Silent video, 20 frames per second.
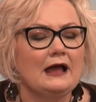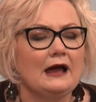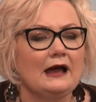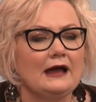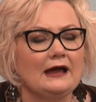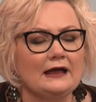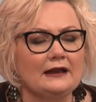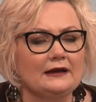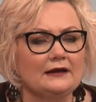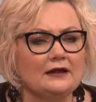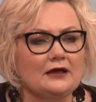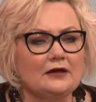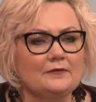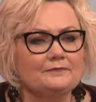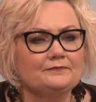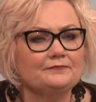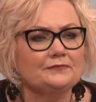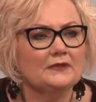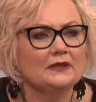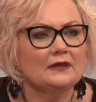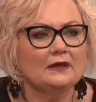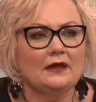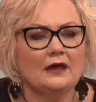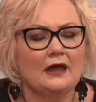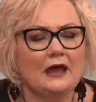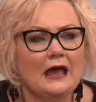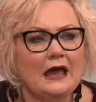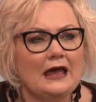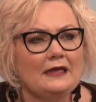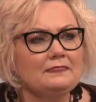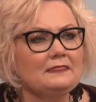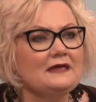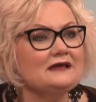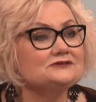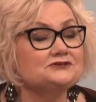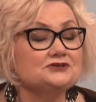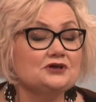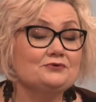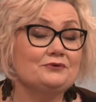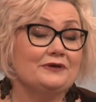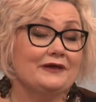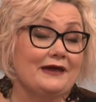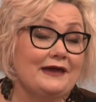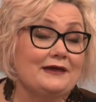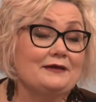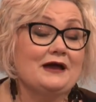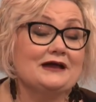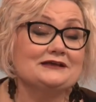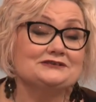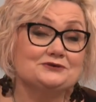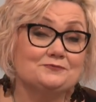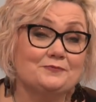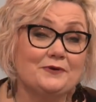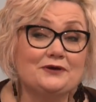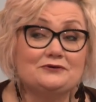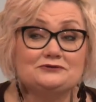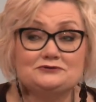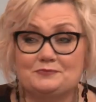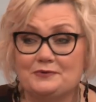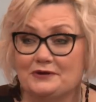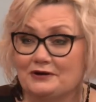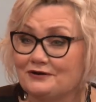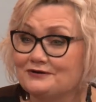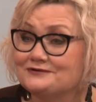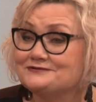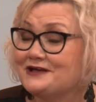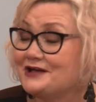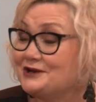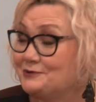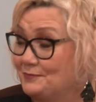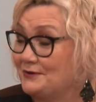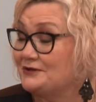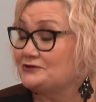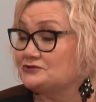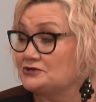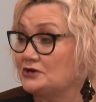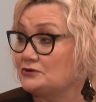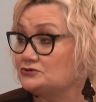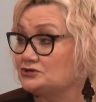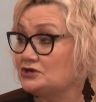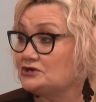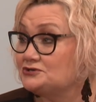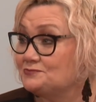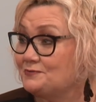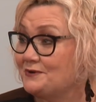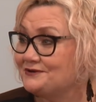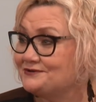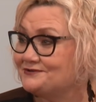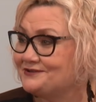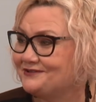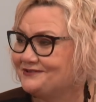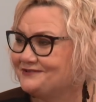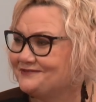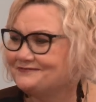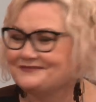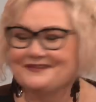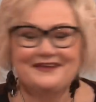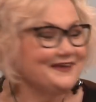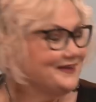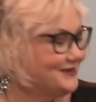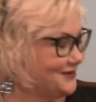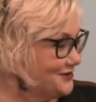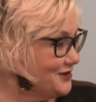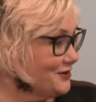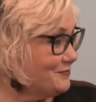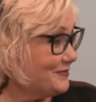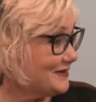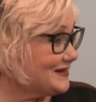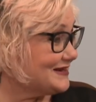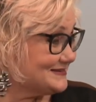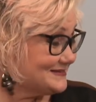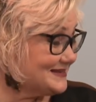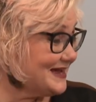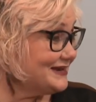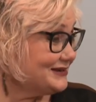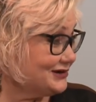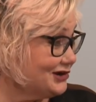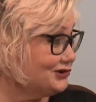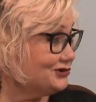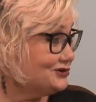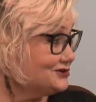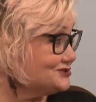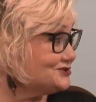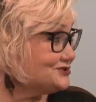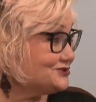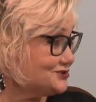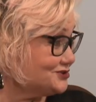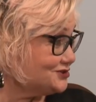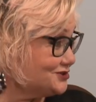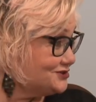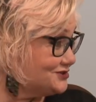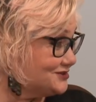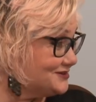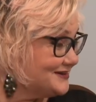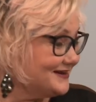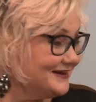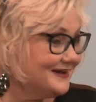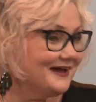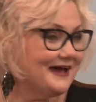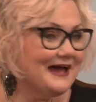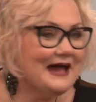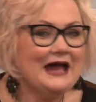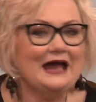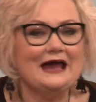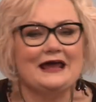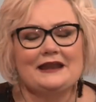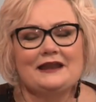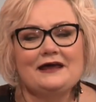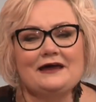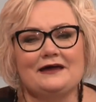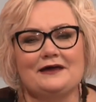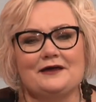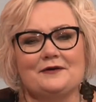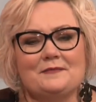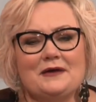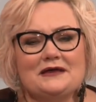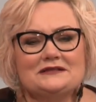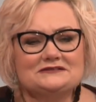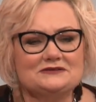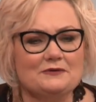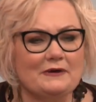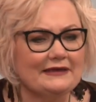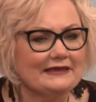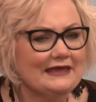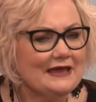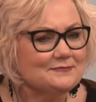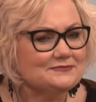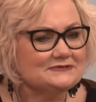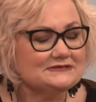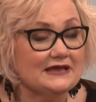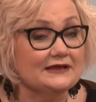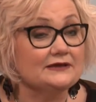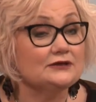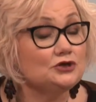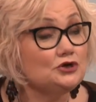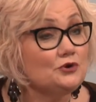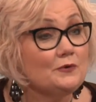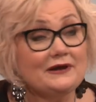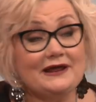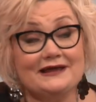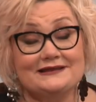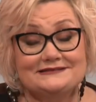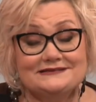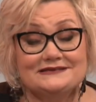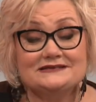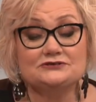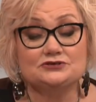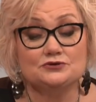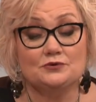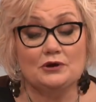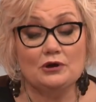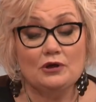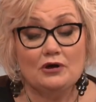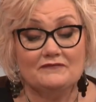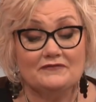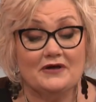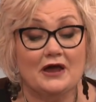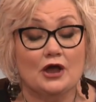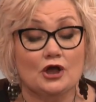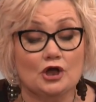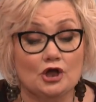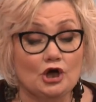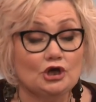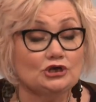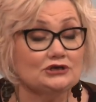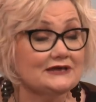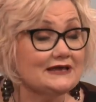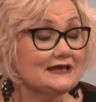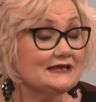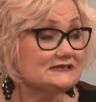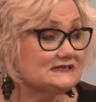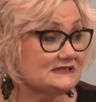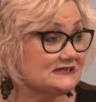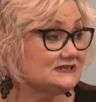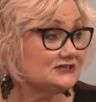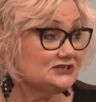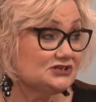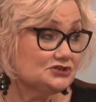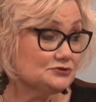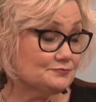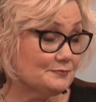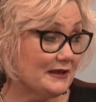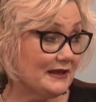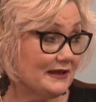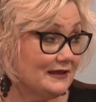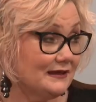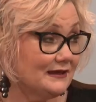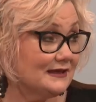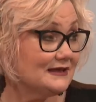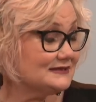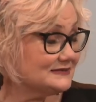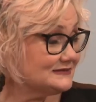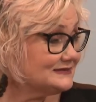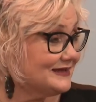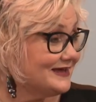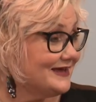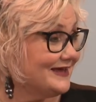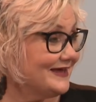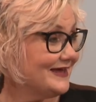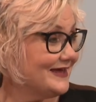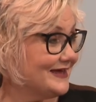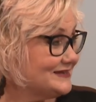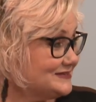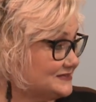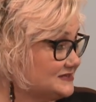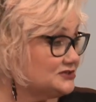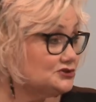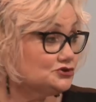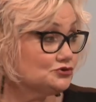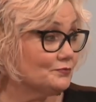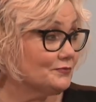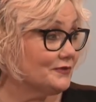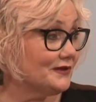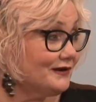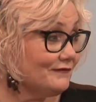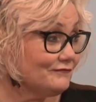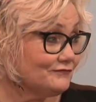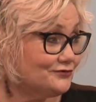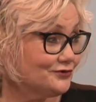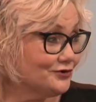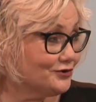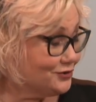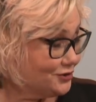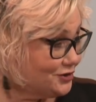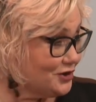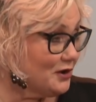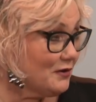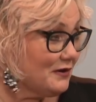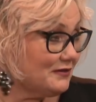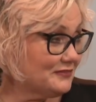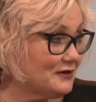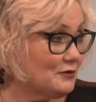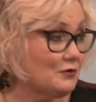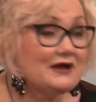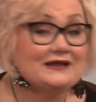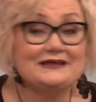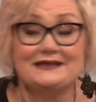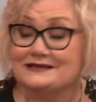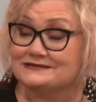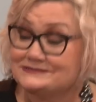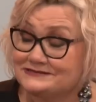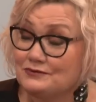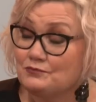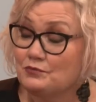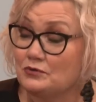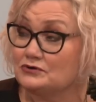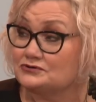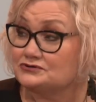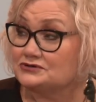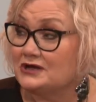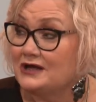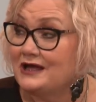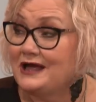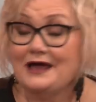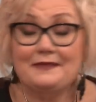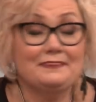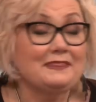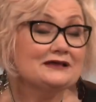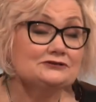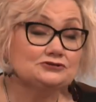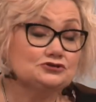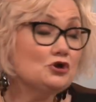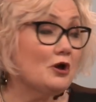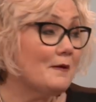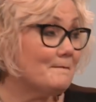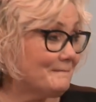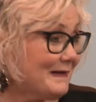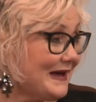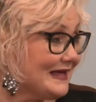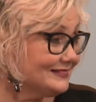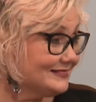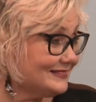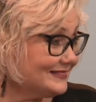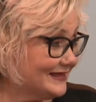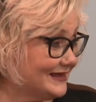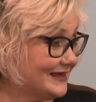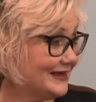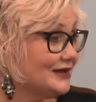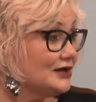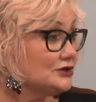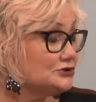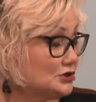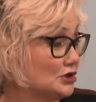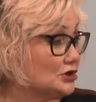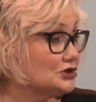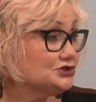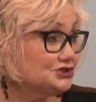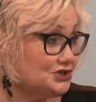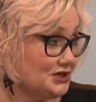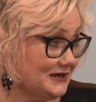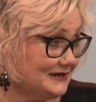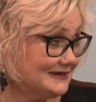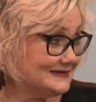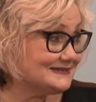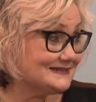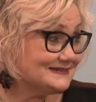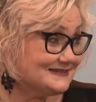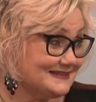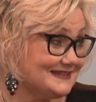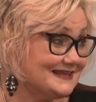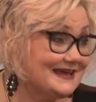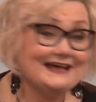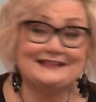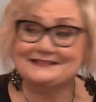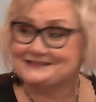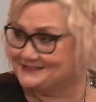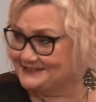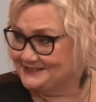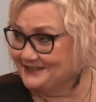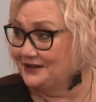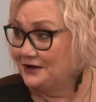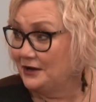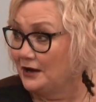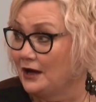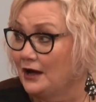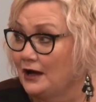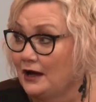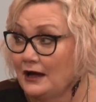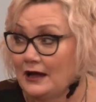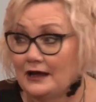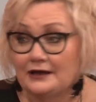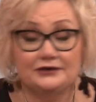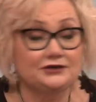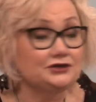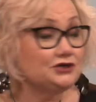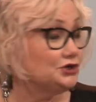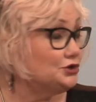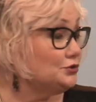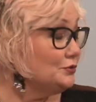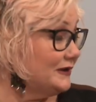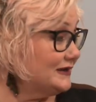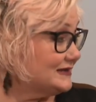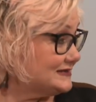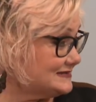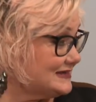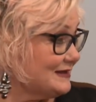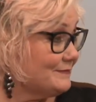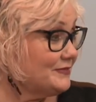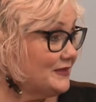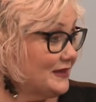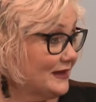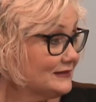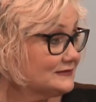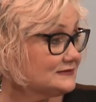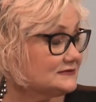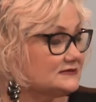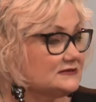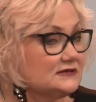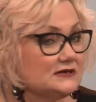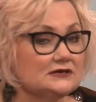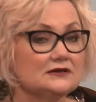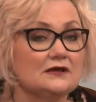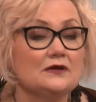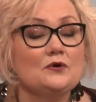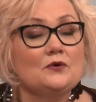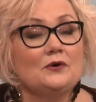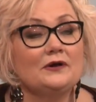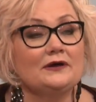And that's okay, I suppose, because I'd been so judgmental, you know, because I'd understood. And so I kept saying, you know, and I did do a lot of, God, is this just me? Is this something I've done? You know, I guess there was. Mm. And that's not a bad thing, as long as you listen to the answer and you accept the answer, you know.